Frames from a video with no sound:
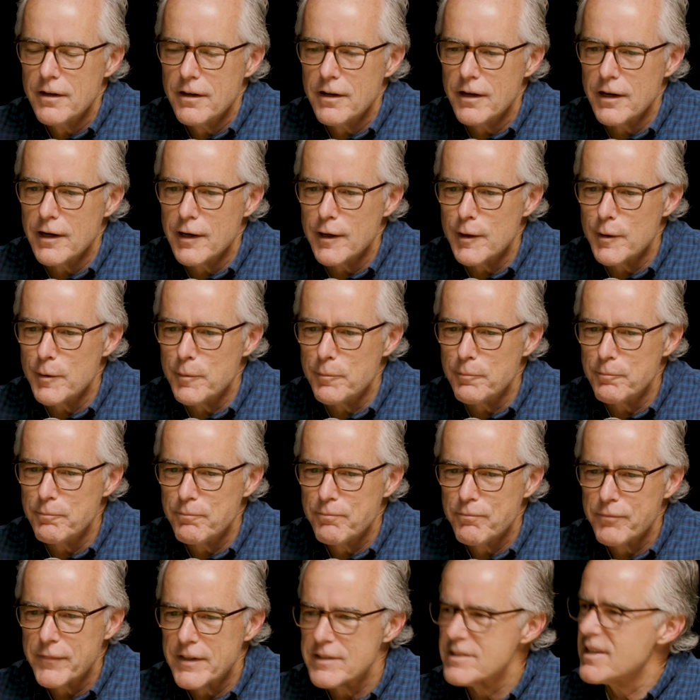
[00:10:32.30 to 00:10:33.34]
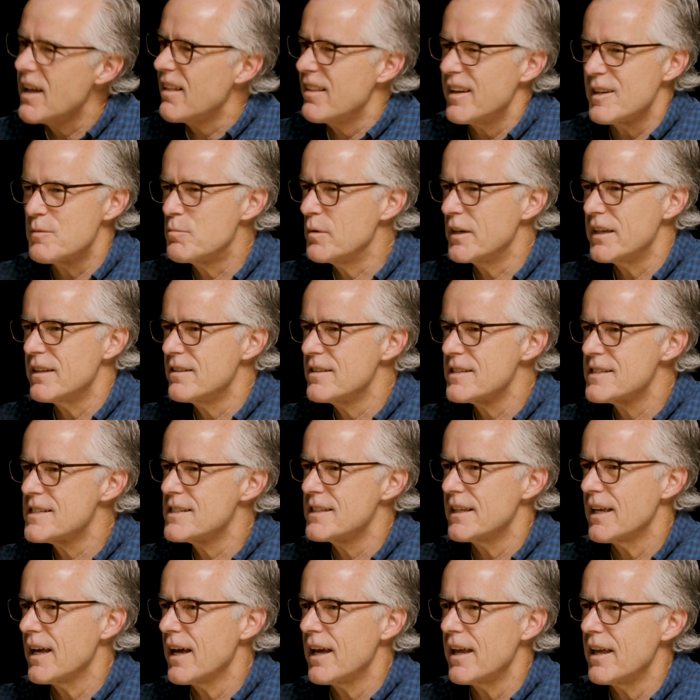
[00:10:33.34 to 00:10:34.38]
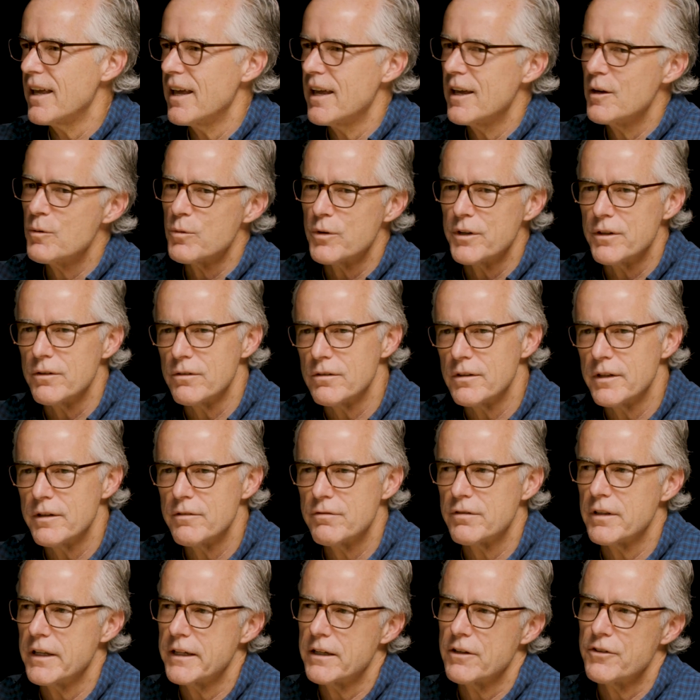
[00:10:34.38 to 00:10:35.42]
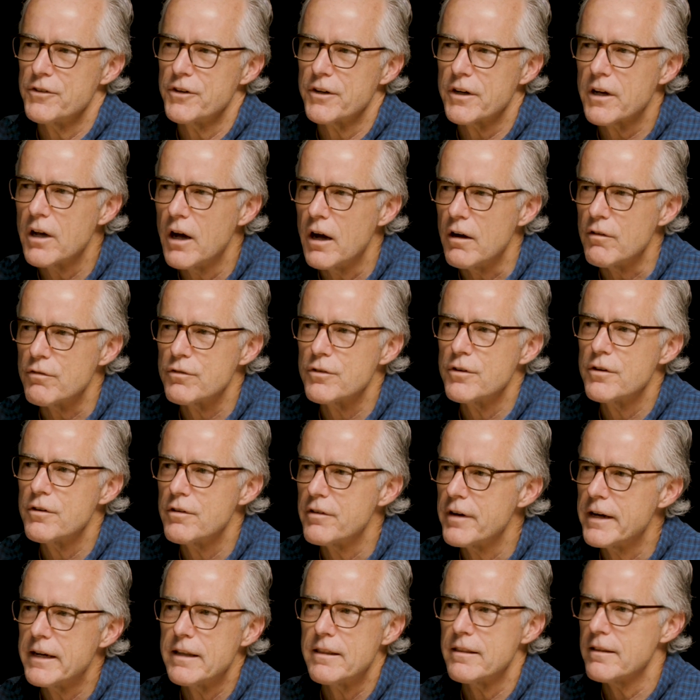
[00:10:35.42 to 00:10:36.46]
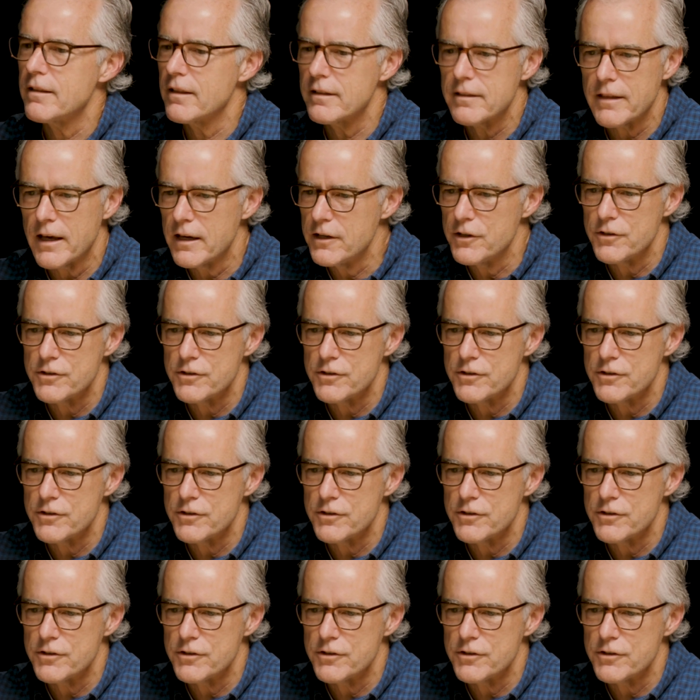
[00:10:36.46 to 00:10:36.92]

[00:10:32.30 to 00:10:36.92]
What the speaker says: It's not like being in the CIA where you live like undercover or anything like that.